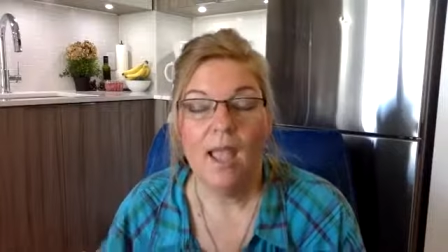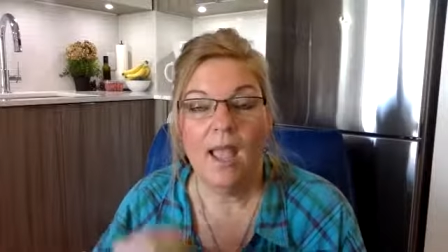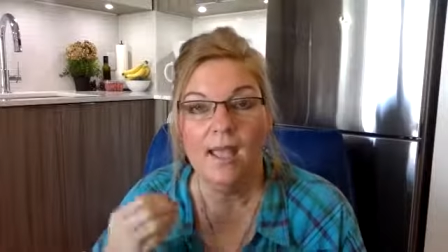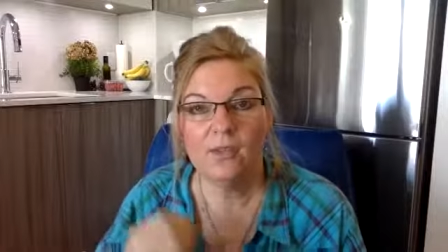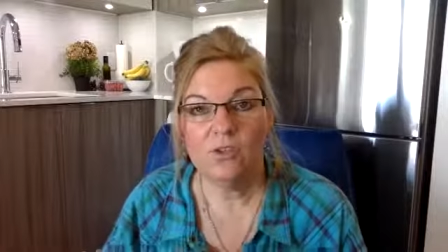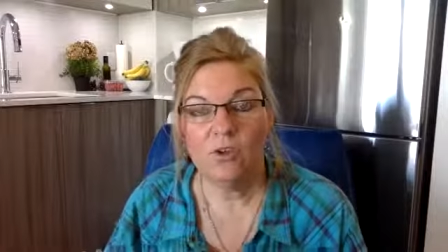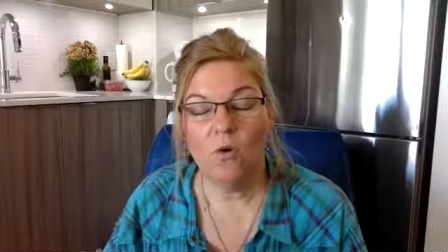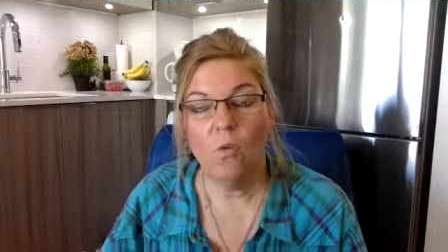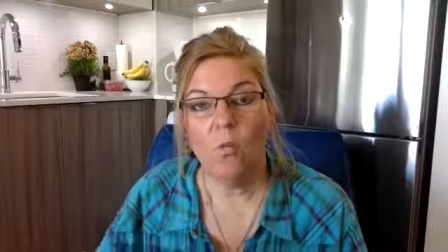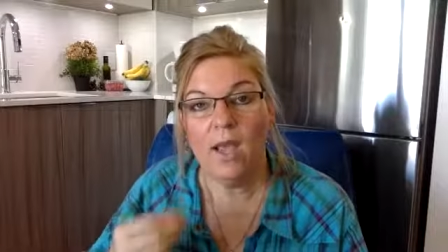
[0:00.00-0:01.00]
and so
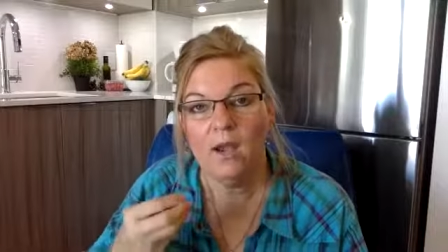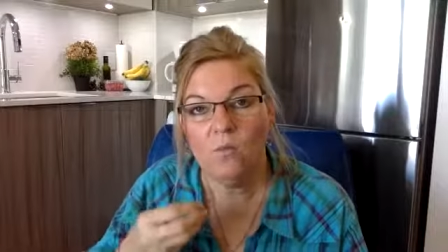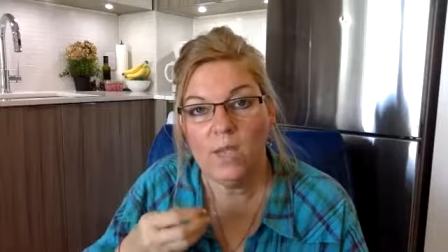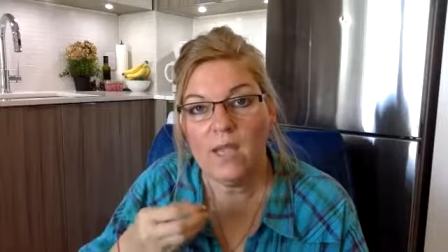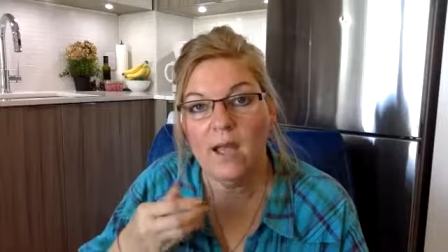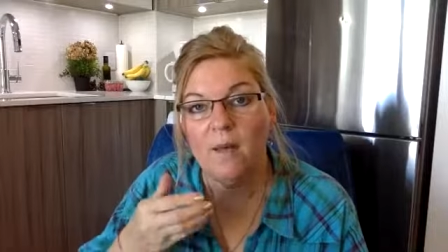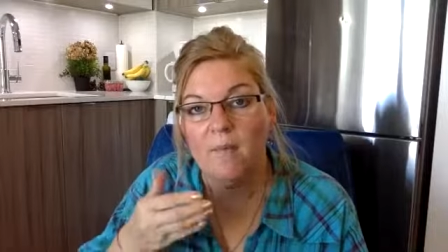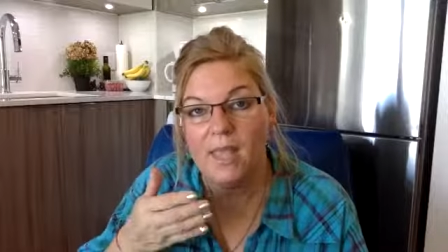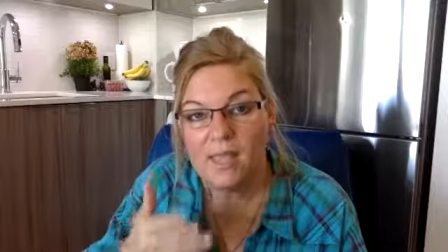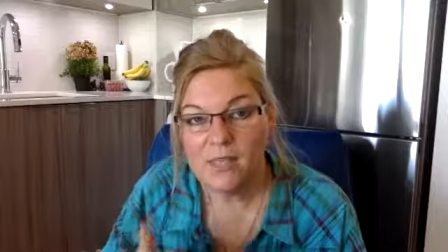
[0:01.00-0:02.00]
when we come
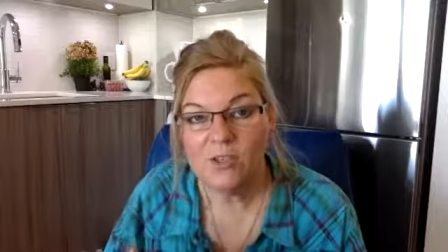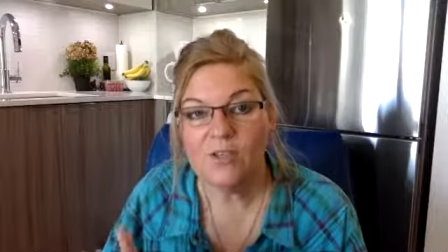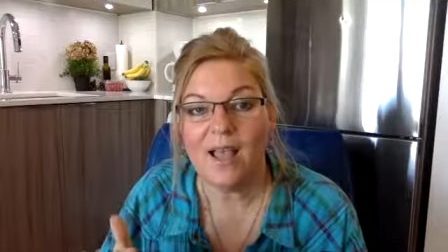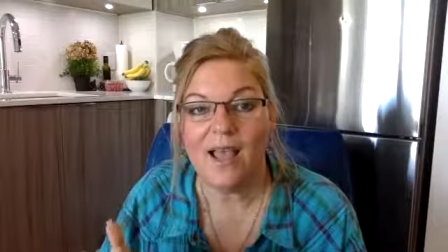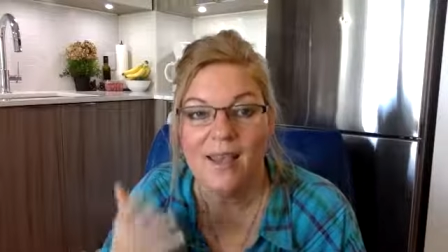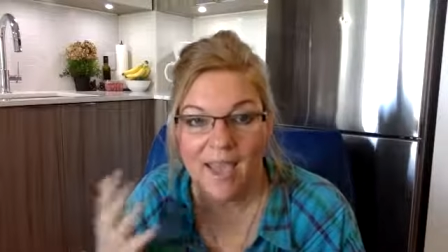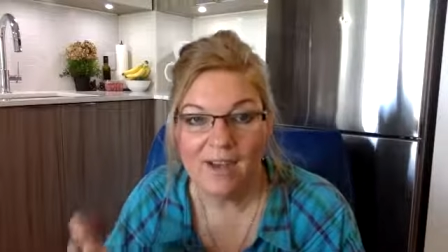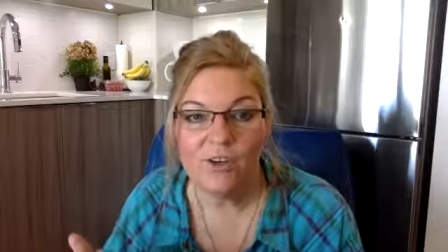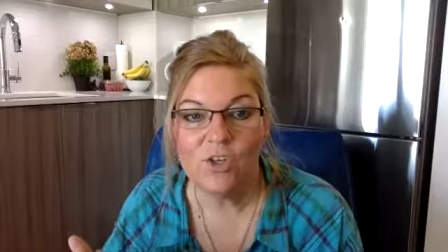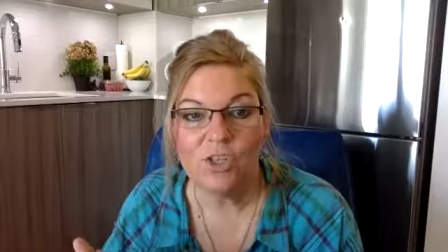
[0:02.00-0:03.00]
into that
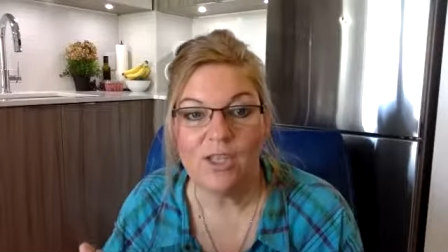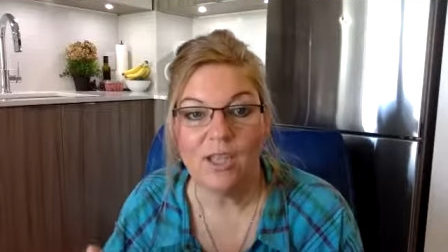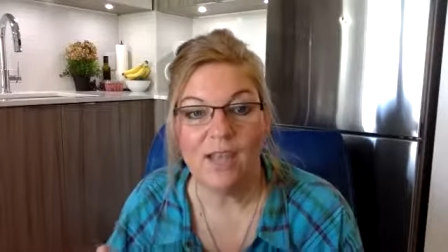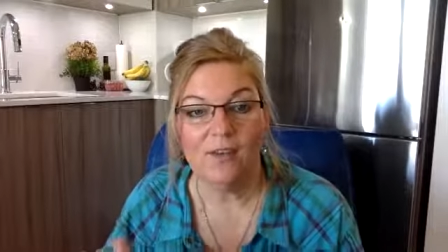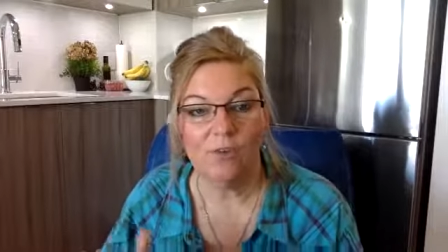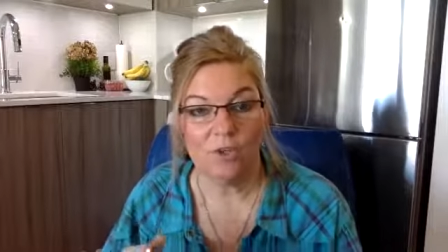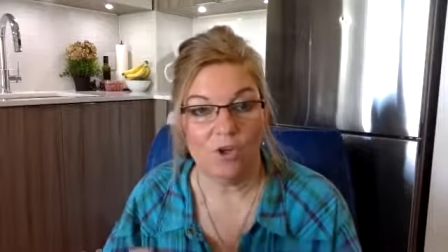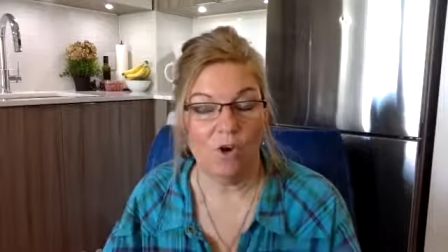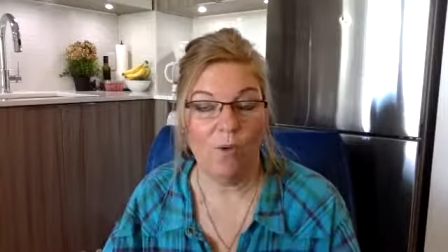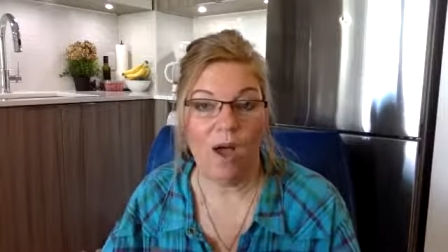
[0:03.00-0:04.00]
energy and you
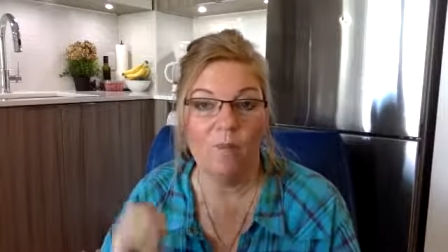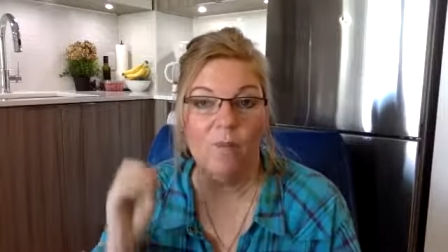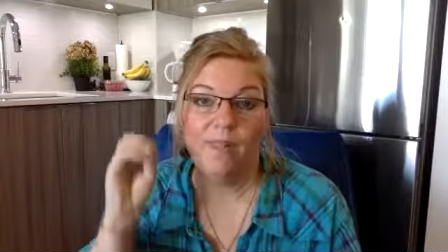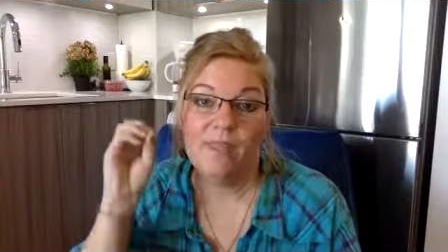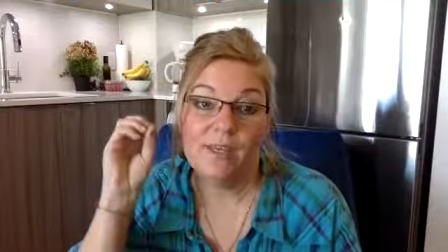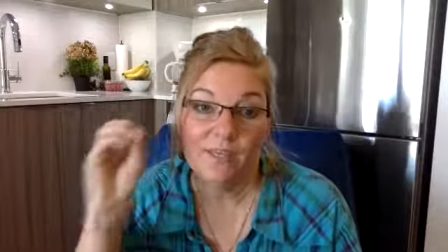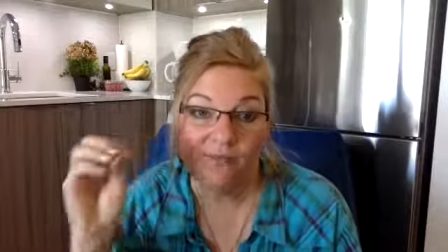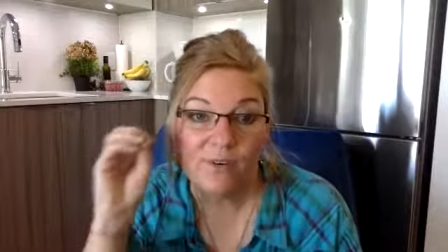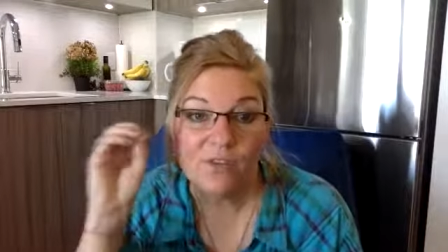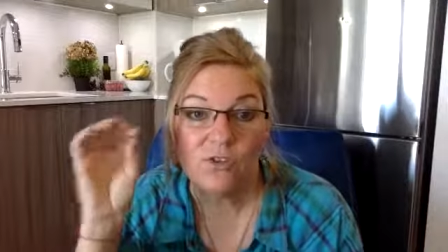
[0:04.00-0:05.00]
show up with a
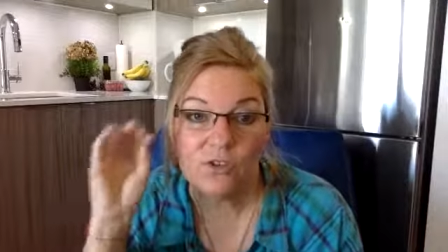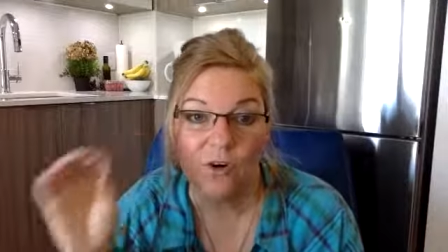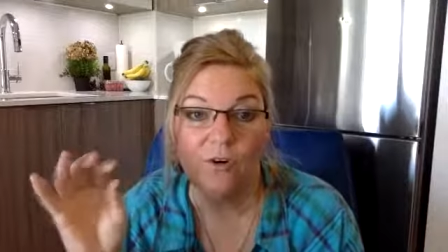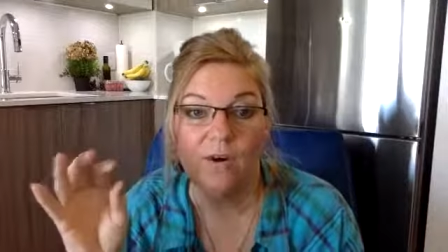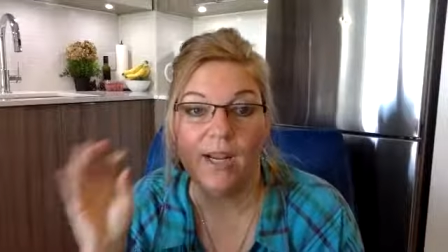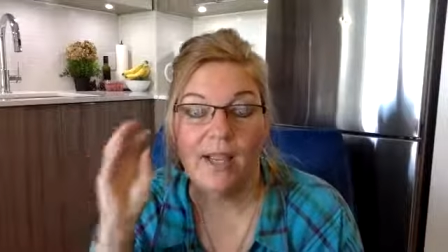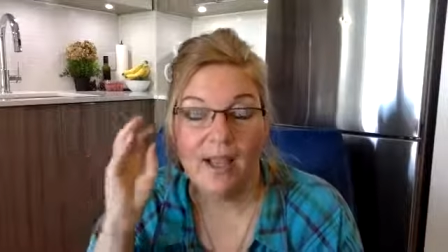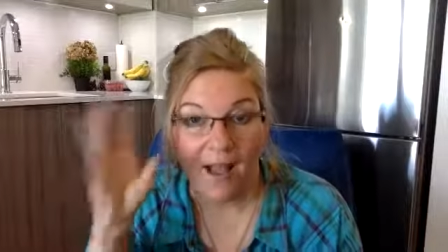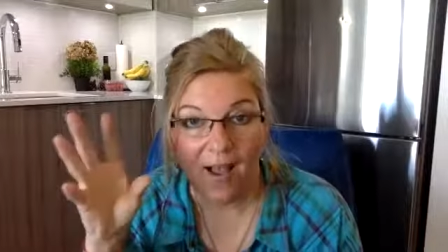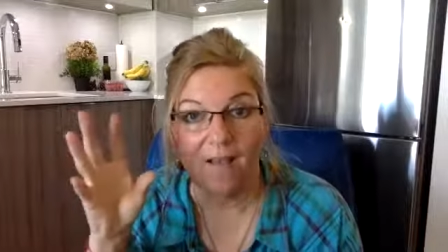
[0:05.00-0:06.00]
different story
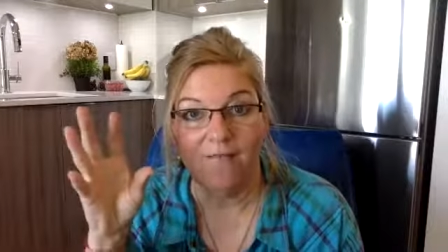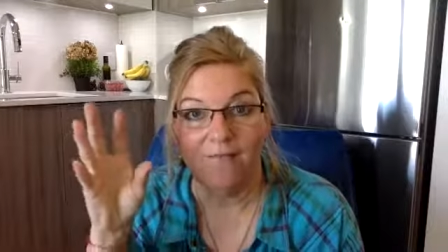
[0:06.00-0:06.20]
of